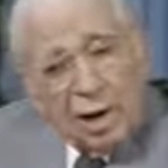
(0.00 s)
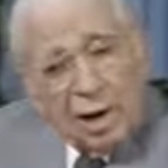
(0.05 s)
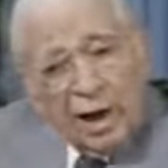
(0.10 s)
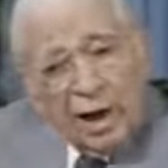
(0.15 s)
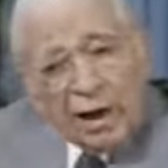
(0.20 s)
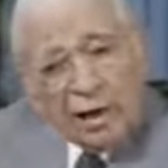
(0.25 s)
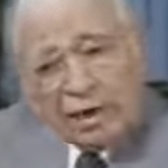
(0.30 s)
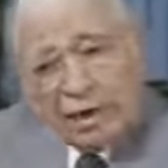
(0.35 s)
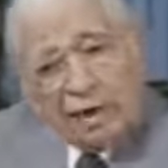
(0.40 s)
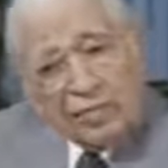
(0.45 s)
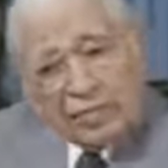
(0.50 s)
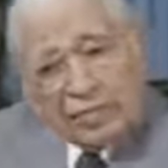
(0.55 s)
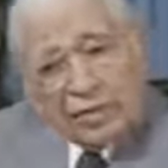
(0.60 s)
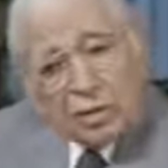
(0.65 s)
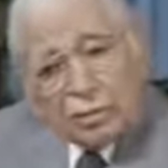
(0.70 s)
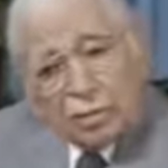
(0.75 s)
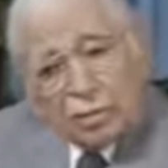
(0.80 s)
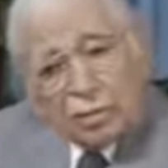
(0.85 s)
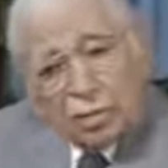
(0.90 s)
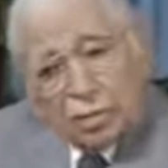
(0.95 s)
had
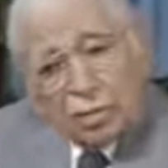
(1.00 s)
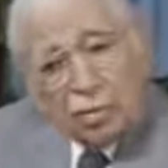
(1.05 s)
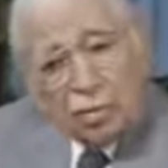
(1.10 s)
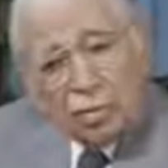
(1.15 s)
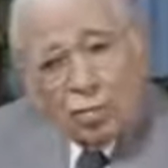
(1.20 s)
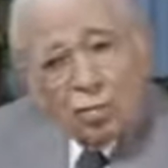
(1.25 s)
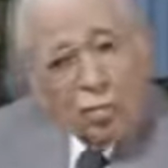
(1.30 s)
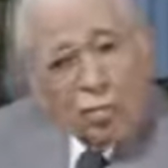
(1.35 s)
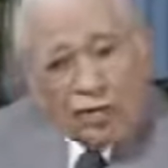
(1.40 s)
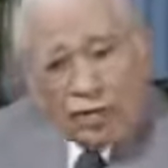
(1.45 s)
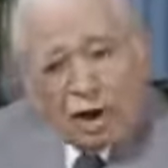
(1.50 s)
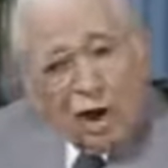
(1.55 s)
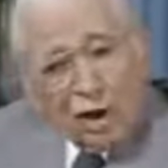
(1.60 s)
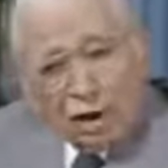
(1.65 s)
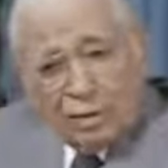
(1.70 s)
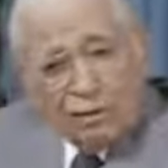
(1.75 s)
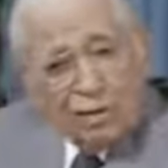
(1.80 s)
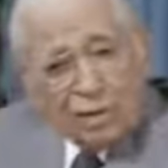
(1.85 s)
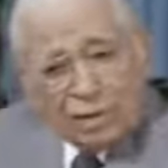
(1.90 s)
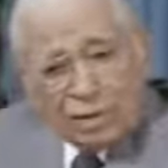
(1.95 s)
nothing to do with
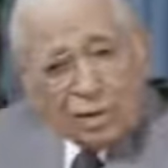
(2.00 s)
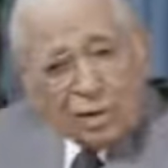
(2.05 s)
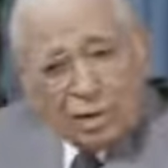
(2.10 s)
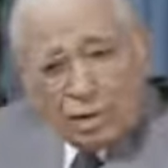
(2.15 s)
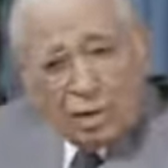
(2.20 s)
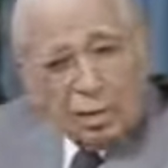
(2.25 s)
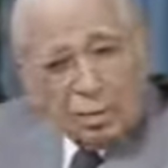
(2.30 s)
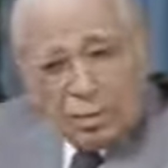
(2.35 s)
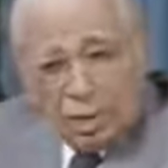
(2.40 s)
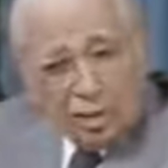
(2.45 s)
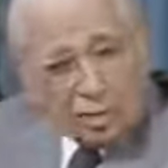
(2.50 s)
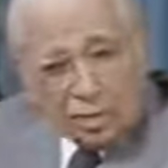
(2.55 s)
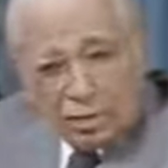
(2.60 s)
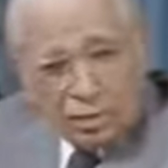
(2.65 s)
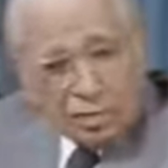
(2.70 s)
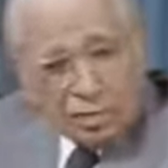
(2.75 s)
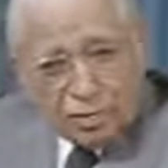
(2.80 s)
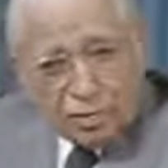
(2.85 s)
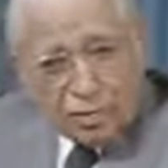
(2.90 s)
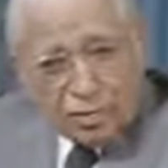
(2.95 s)
television
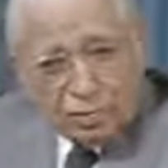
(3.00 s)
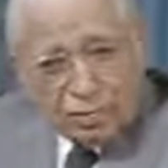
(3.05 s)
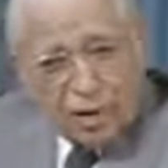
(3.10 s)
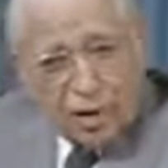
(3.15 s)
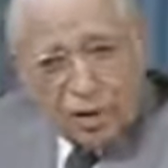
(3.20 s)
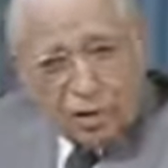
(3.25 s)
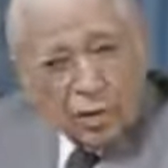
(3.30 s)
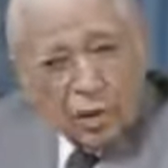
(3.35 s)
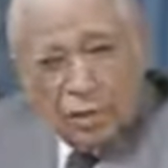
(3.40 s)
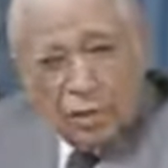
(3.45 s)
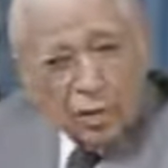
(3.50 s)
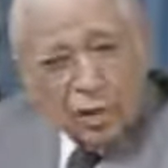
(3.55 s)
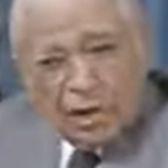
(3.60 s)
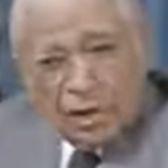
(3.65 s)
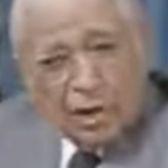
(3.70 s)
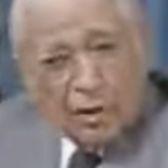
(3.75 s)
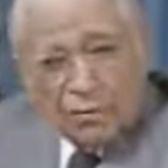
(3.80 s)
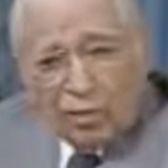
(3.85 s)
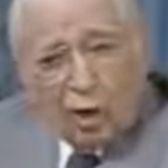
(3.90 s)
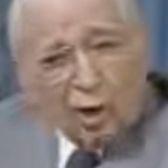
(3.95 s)
commercials. No one
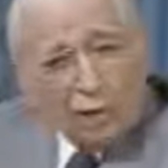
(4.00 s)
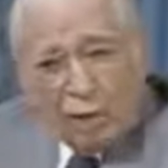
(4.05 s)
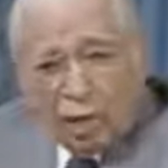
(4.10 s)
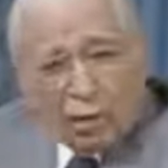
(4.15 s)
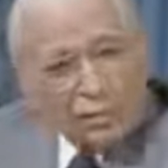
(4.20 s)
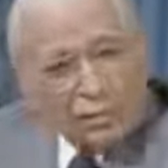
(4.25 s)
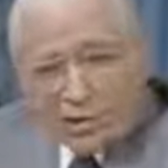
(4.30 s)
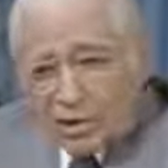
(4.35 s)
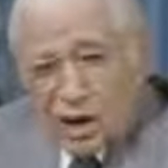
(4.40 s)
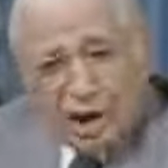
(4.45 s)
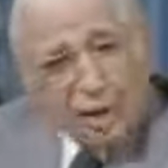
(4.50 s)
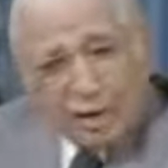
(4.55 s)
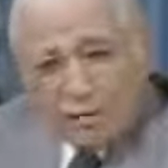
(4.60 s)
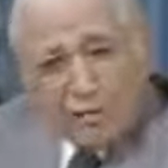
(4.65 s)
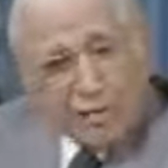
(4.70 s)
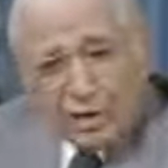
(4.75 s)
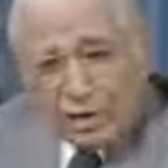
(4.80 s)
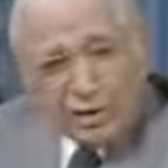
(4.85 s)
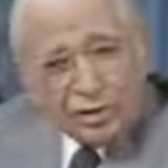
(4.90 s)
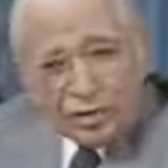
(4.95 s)
had ever heard of
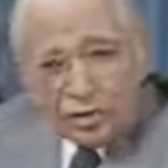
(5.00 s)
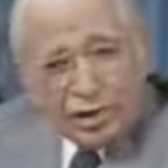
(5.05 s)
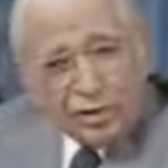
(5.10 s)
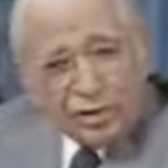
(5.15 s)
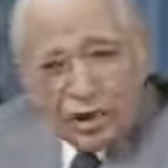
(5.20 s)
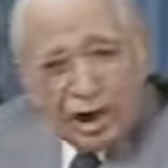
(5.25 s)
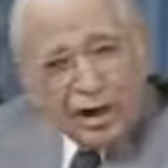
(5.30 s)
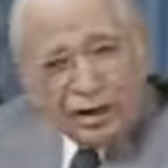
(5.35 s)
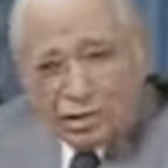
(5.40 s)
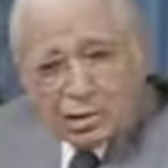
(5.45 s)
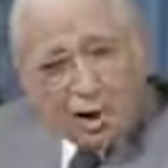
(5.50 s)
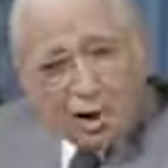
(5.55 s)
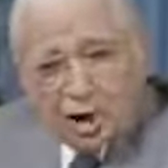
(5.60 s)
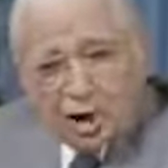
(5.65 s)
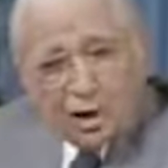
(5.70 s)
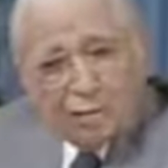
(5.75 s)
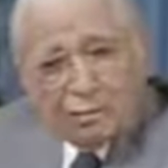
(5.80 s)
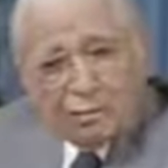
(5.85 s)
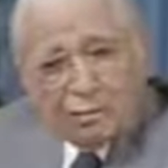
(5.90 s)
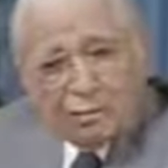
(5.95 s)
television at that
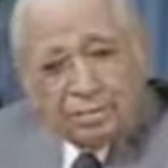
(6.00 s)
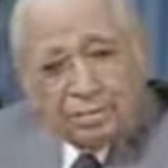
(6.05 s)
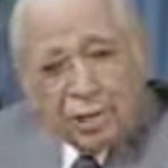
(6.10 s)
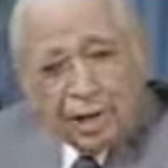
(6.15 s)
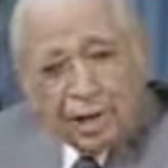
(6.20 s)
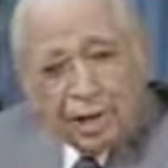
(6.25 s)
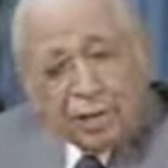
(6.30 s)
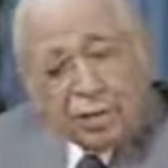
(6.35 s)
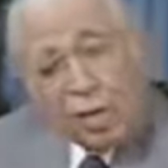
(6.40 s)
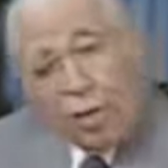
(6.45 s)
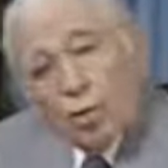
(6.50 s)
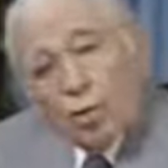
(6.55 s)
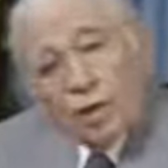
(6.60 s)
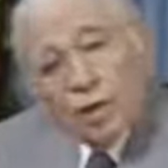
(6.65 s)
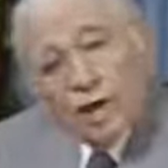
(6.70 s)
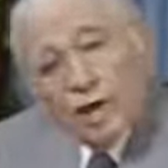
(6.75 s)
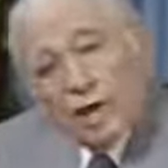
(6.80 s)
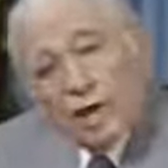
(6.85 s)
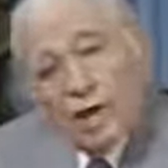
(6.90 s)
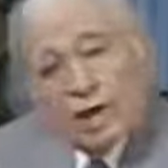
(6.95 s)
time. No
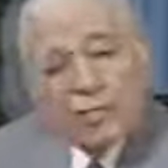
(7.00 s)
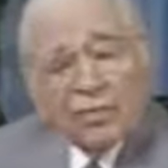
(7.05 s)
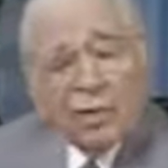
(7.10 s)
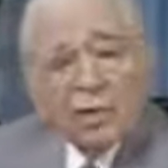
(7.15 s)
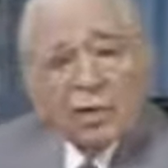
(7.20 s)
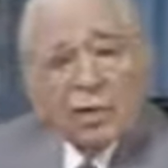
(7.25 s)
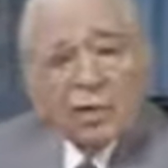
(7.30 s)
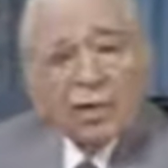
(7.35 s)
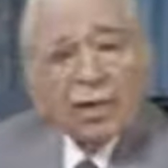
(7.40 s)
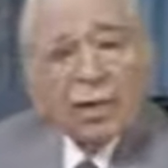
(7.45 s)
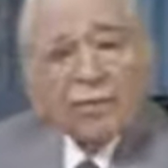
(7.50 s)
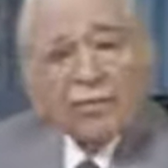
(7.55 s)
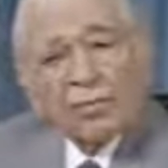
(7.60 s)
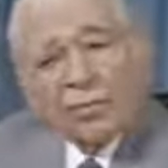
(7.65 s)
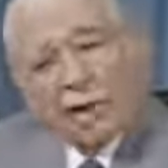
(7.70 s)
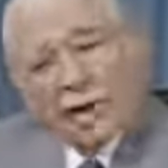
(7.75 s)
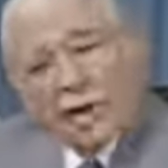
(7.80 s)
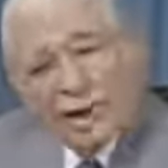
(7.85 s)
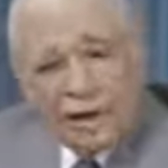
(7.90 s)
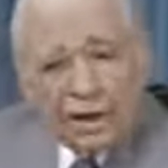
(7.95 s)
one had ever heard of
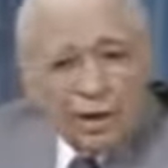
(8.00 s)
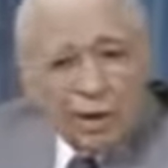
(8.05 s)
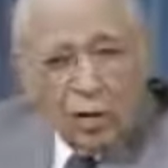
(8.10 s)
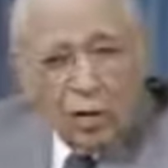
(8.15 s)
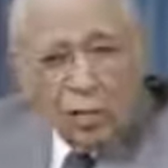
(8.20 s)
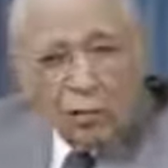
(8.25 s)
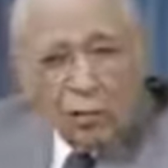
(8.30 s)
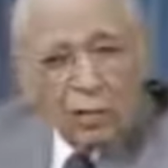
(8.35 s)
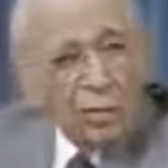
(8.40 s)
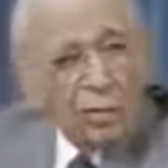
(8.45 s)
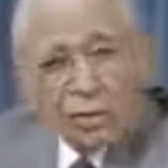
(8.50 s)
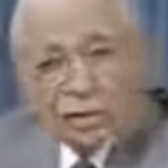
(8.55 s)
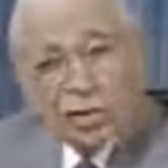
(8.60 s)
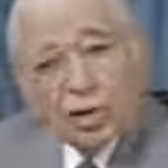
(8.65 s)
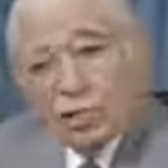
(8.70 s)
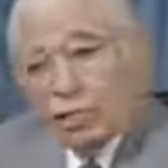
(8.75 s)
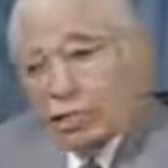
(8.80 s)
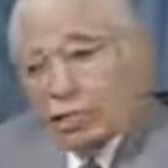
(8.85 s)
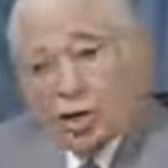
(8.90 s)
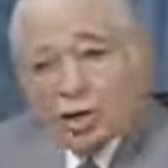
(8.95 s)
radio. There was
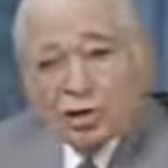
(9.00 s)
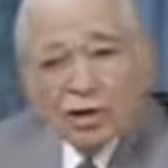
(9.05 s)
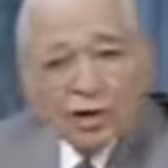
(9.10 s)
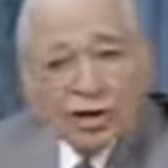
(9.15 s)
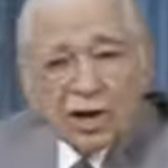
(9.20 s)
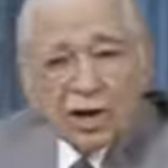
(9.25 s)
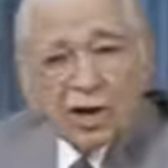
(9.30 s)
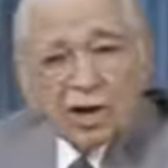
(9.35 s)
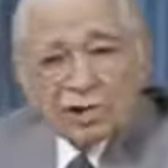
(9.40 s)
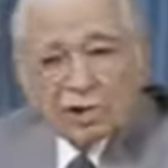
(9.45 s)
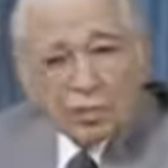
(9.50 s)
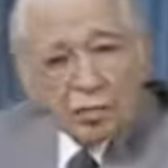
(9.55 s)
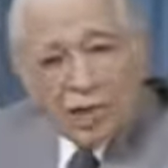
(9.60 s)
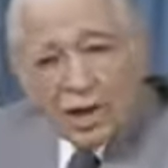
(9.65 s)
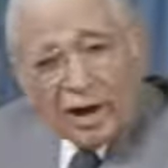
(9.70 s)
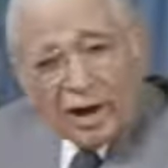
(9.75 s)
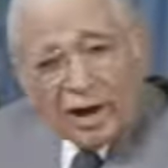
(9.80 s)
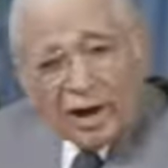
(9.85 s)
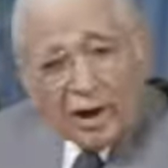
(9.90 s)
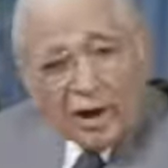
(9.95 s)
no such thing as
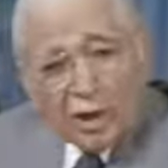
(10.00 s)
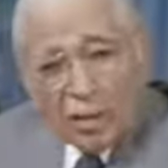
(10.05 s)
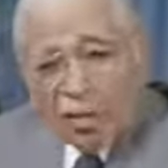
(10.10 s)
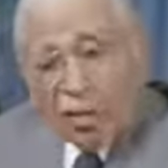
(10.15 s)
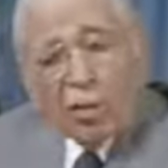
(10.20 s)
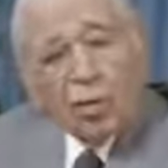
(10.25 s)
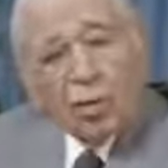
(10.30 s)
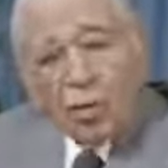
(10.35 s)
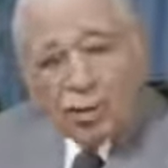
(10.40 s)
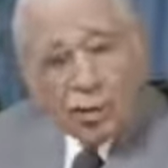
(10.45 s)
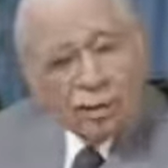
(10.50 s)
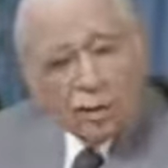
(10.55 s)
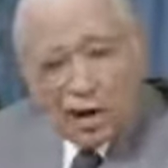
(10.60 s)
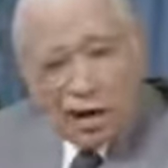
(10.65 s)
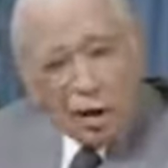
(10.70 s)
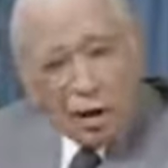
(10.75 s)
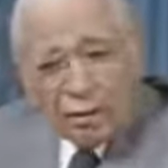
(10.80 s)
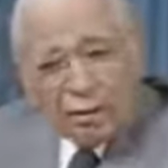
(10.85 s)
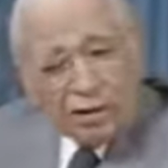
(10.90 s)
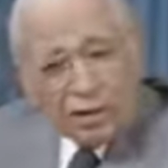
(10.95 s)
radio or
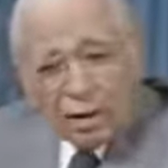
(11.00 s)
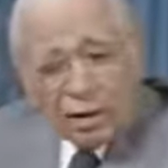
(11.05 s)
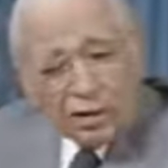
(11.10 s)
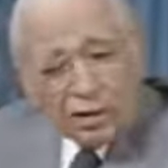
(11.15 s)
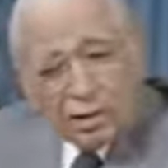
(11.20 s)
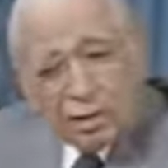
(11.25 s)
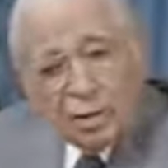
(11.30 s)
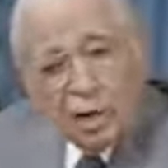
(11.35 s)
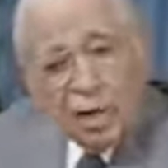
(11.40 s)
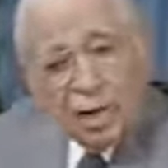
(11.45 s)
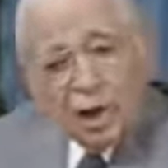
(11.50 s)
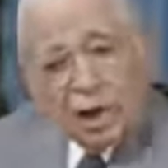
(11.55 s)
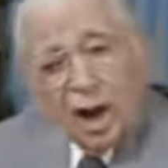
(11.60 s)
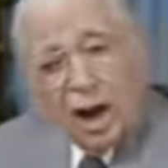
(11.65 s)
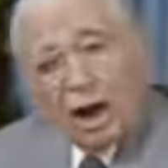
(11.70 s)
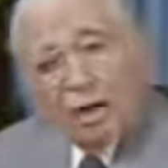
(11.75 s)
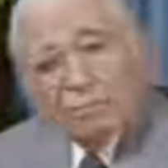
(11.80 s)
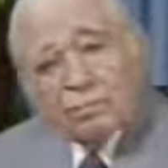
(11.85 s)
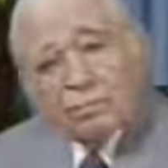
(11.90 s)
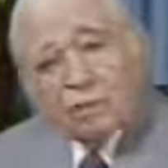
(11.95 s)
television.
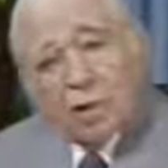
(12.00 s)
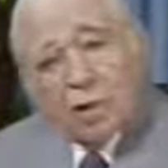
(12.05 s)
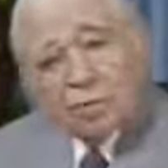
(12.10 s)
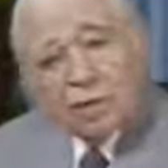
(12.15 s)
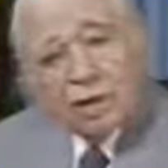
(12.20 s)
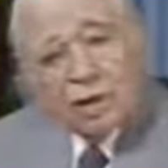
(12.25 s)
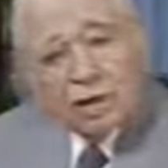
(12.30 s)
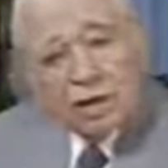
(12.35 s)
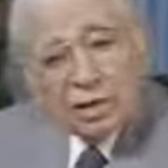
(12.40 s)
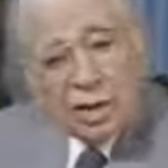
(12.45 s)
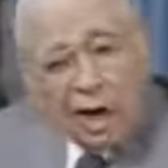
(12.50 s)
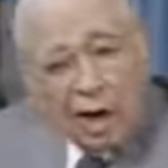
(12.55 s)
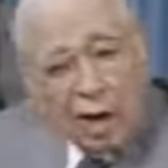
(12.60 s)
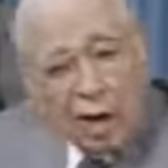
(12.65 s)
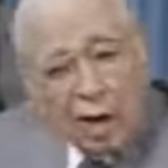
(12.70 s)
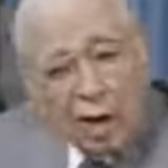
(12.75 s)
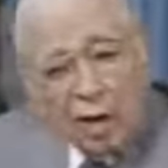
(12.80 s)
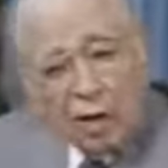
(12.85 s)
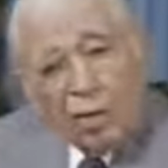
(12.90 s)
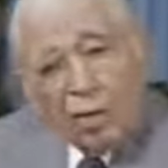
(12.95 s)
I'm talking
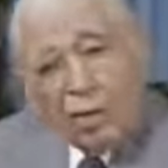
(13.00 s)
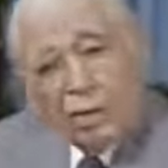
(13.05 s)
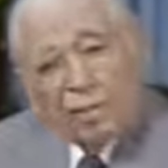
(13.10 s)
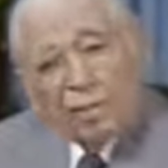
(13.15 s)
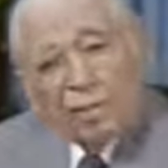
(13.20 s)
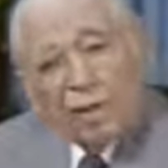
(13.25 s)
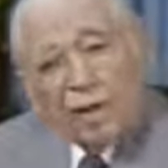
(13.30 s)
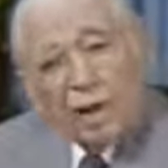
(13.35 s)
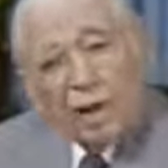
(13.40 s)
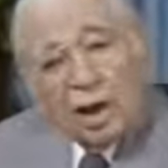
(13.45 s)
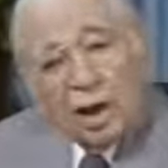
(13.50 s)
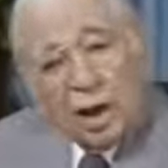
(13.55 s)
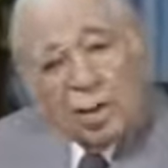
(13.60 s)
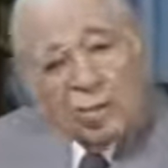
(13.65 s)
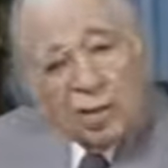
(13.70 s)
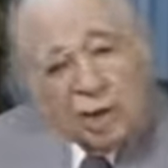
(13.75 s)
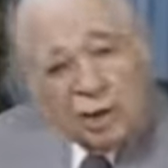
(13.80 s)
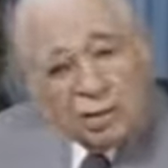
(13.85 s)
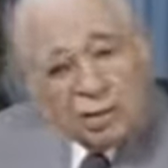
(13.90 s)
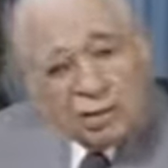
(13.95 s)
now
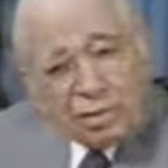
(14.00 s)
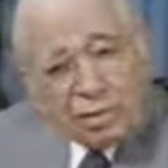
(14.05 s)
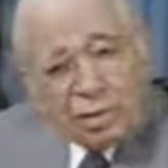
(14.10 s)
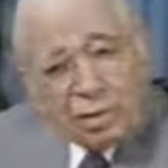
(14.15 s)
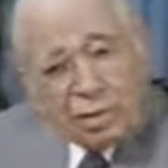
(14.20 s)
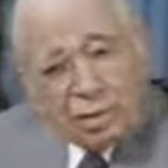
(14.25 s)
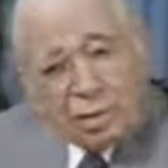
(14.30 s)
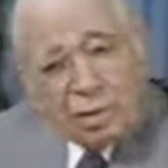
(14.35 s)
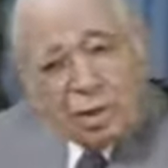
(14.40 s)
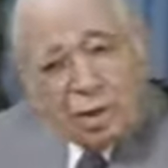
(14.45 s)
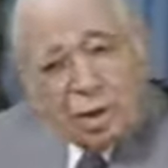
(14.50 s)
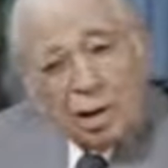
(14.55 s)
about uh,